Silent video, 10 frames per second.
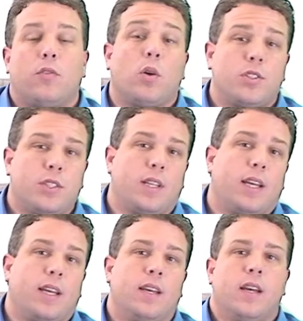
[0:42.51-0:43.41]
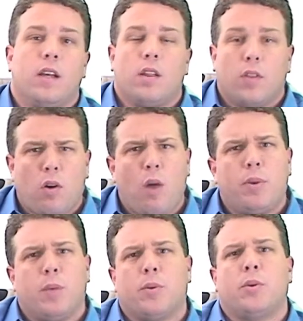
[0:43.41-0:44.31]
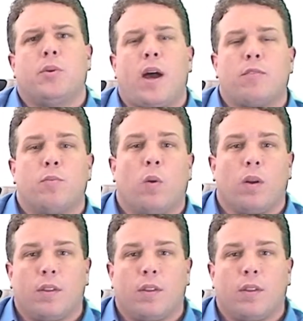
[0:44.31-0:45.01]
Fortunately, there are people who have more